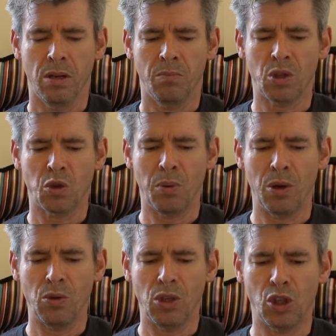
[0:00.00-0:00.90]
But
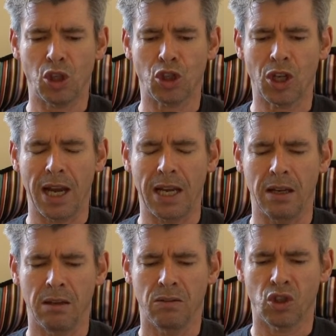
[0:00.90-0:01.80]
suppose he should
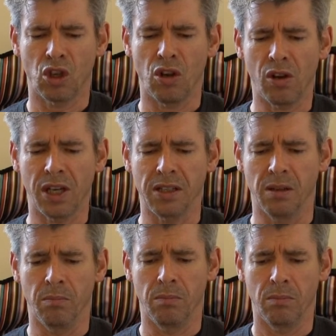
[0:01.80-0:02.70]
take to locking
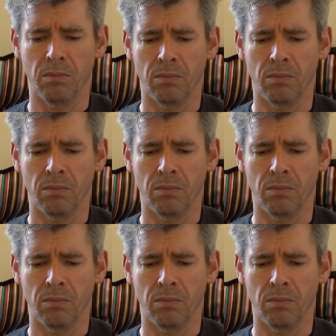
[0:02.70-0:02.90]
them.